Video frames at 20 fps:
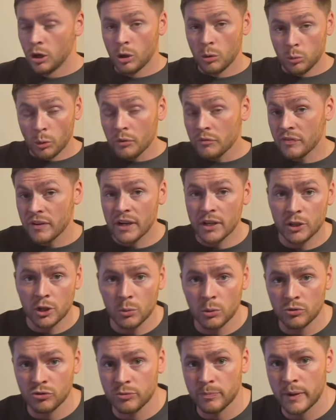One thing I do
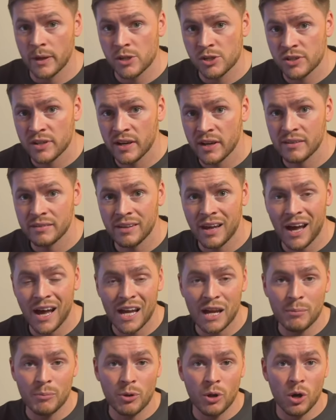want to mention is
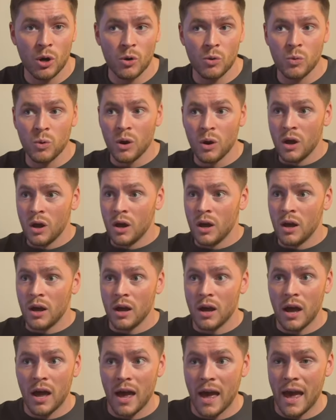I am no
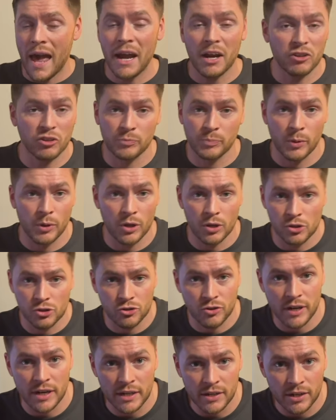expert
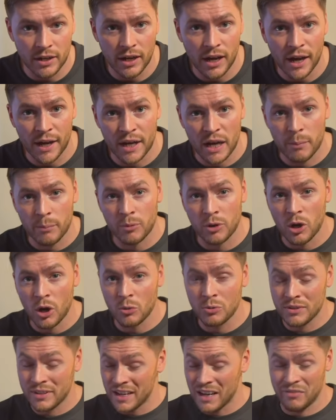trader and I'm
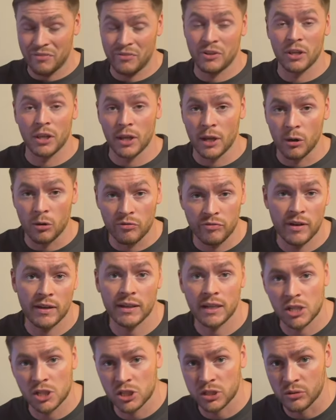definitely no
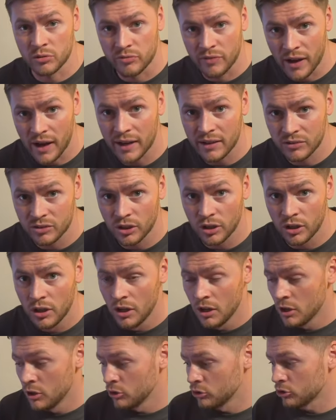financial advisor,
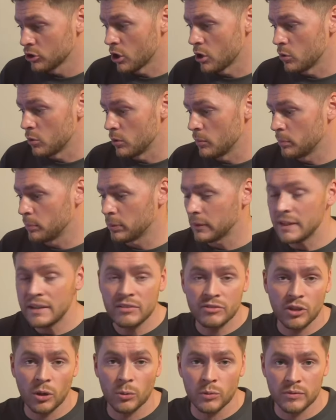so
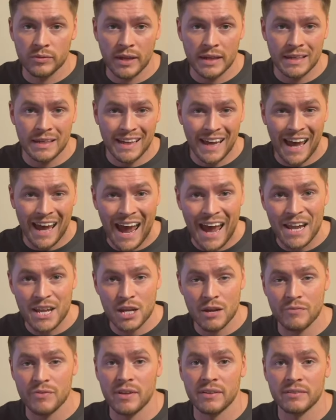please don't take
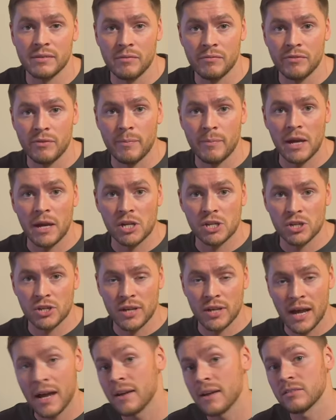any of this
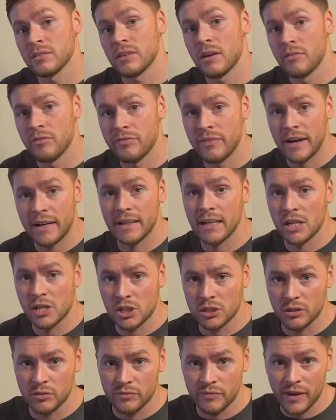information as
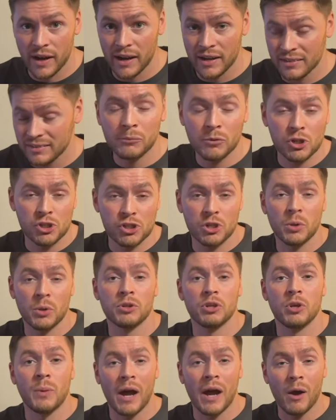financial advice. I'm just
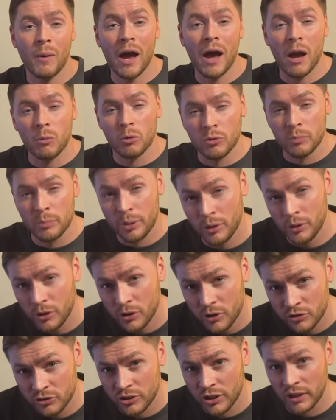showing you how I would
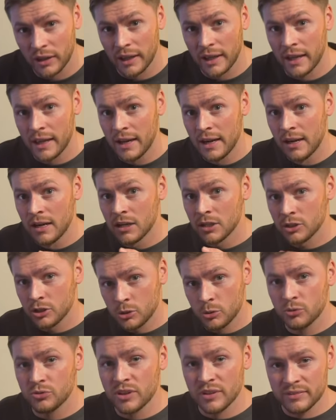personally
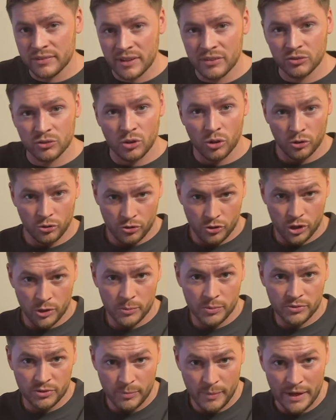use this Discord
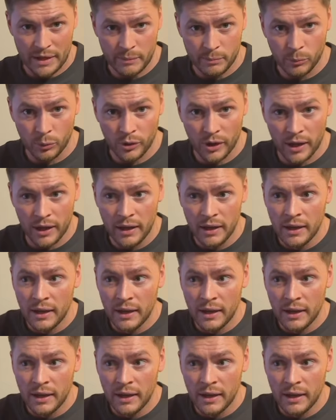group to make money.